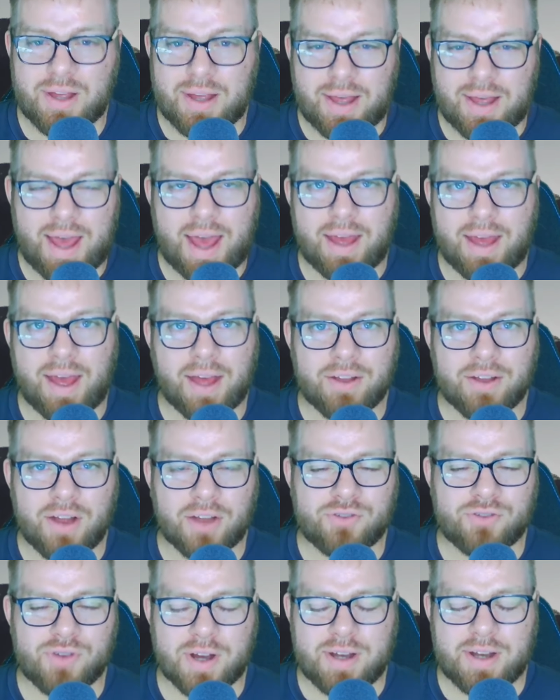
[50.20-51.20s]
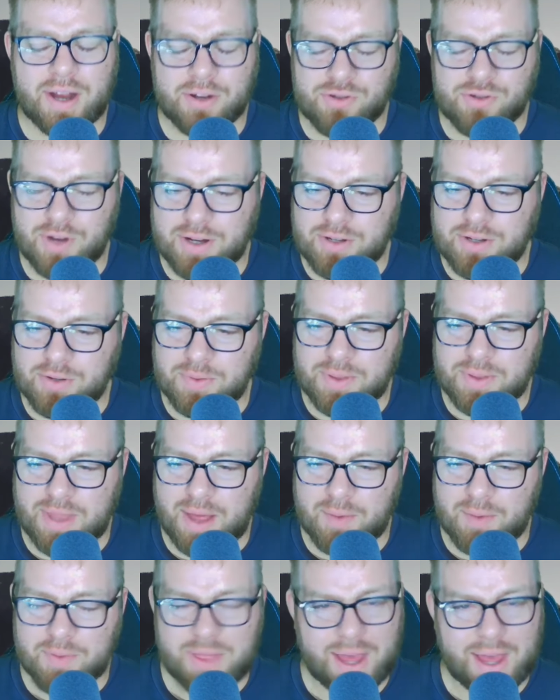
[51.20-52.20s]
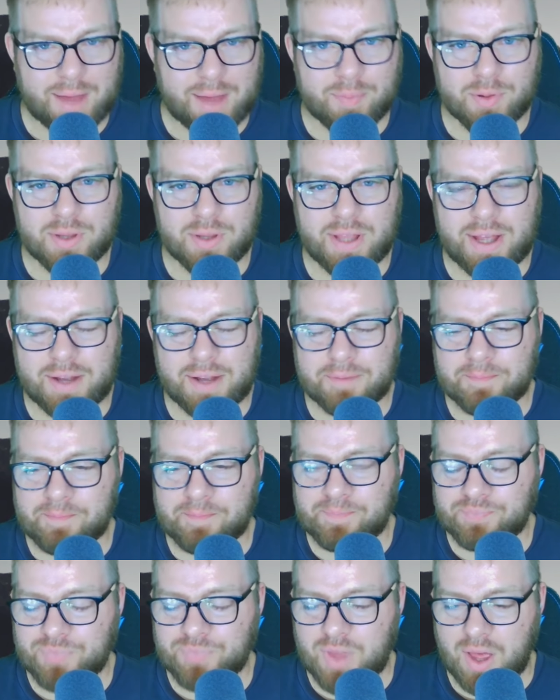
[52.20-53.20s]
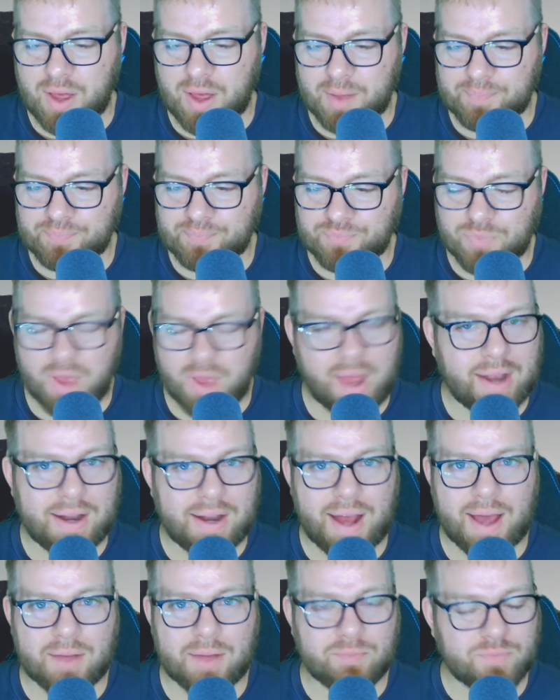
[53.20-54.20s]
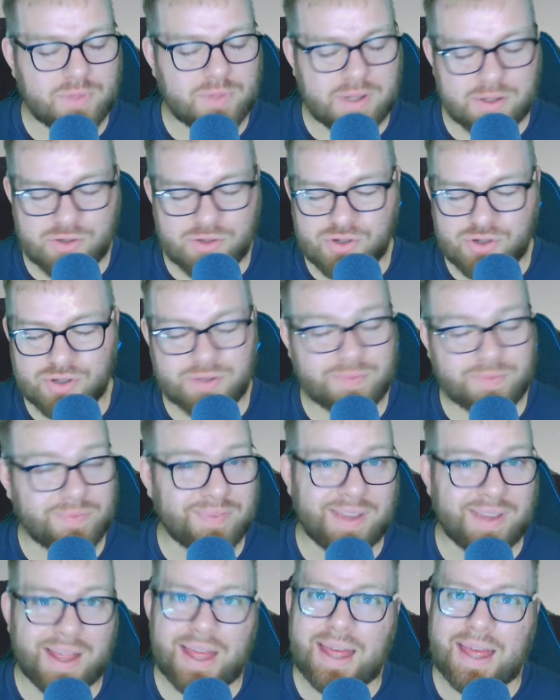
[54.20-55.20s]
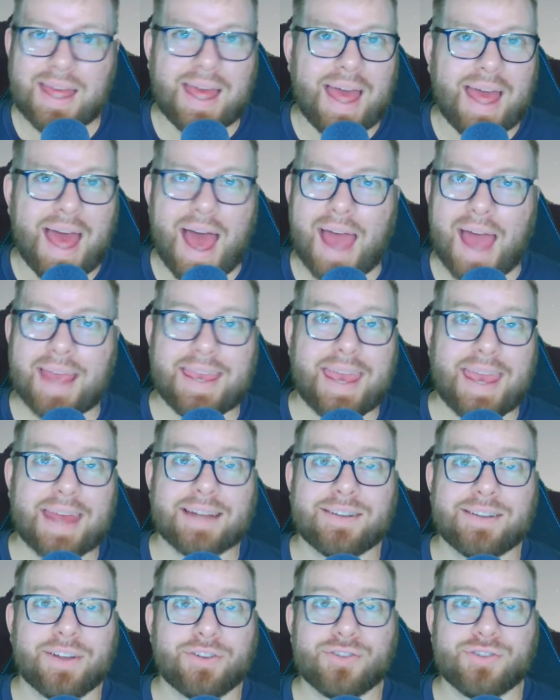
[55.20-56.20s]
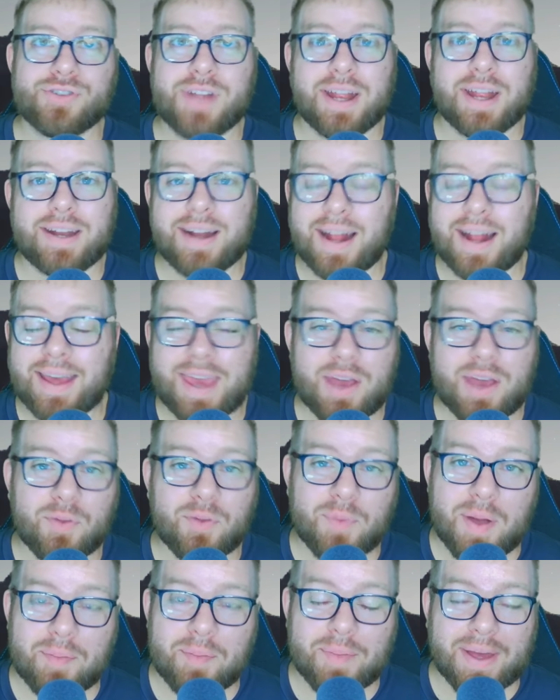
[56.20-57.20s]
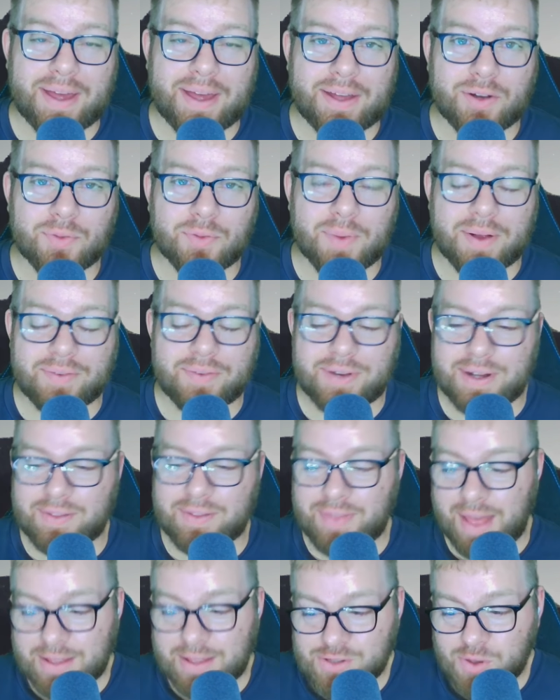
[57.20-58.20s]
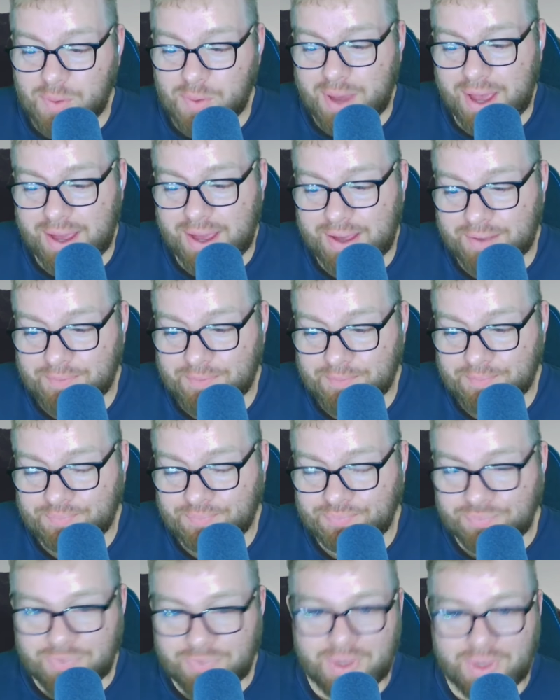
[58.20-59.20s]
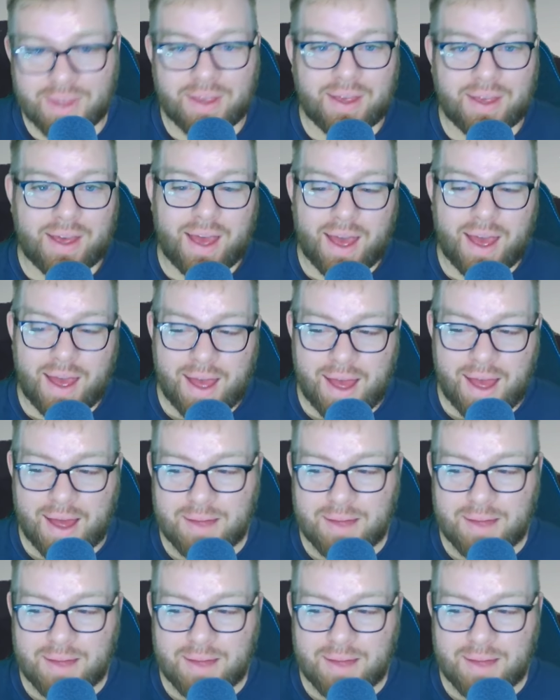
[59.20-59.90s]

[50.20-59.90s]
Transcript: I tried doing that with Hyperland, and I can't understand it. I can't wrap my head around it, and that's okay. I'm